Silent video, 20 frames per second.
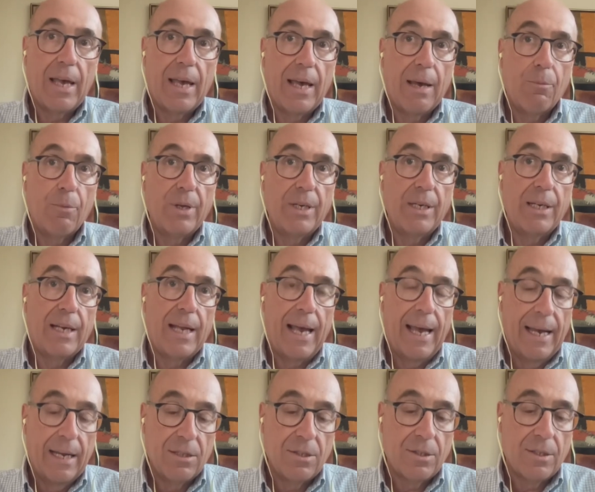and we need to
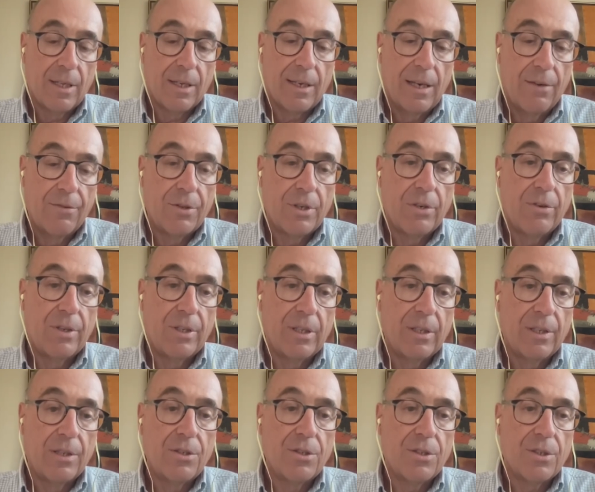ask the governor and
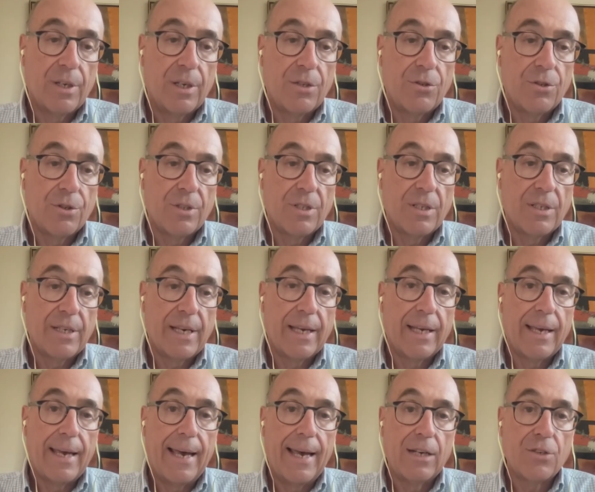the legislature to
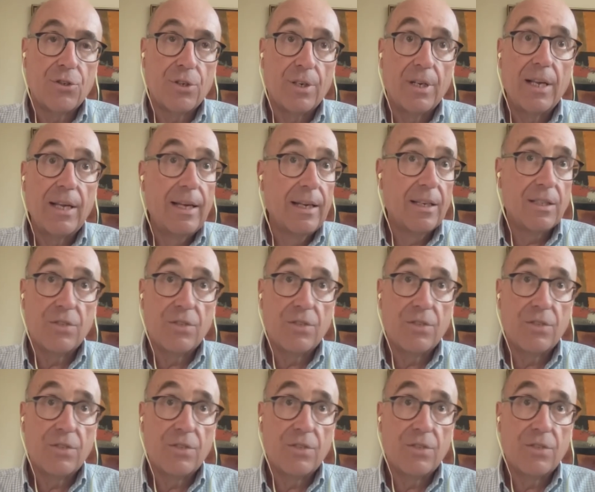take action.